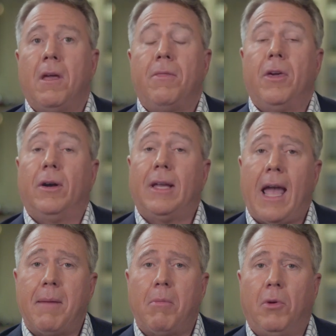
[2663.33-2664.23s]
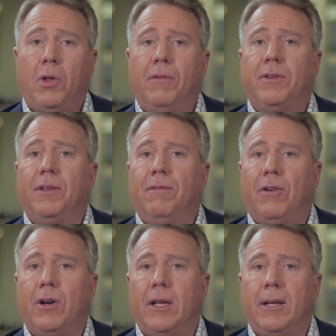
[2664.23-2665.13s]
that are capable of
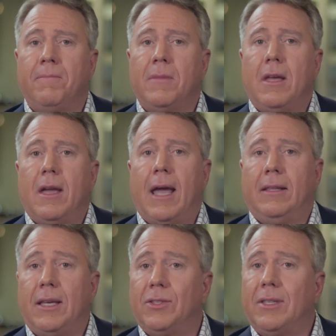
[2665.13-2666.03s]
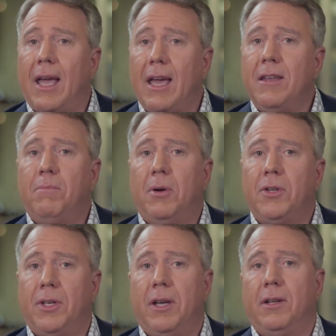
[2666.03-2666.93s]
converting at least
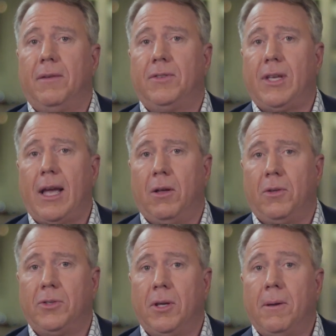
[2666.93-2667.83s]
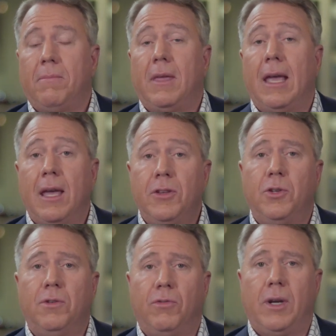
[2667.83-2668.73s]
10% of sales
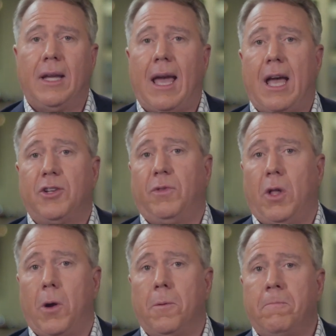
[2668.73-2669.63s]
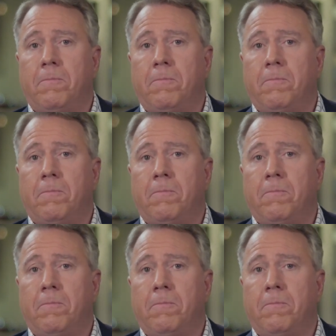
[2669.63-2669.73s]
into free cash flow.